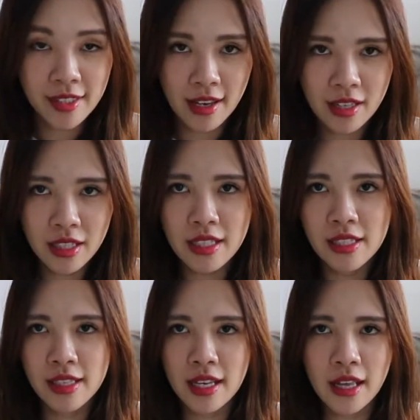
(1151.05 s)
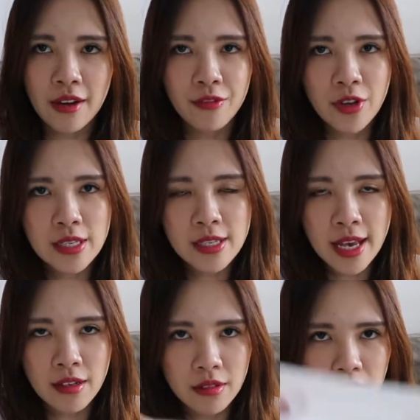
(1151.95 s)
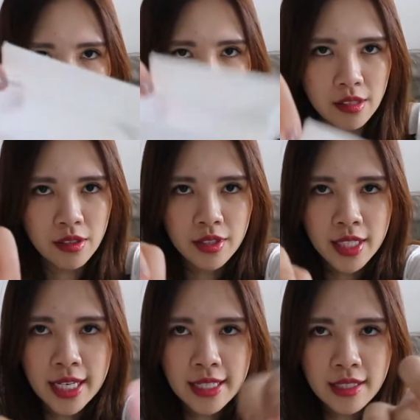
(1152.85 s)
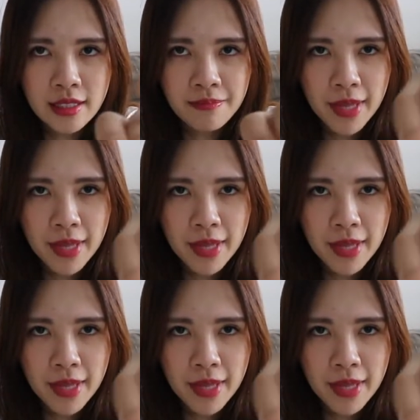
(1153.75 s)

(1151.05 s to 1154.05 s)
then is that I've rinsed out this container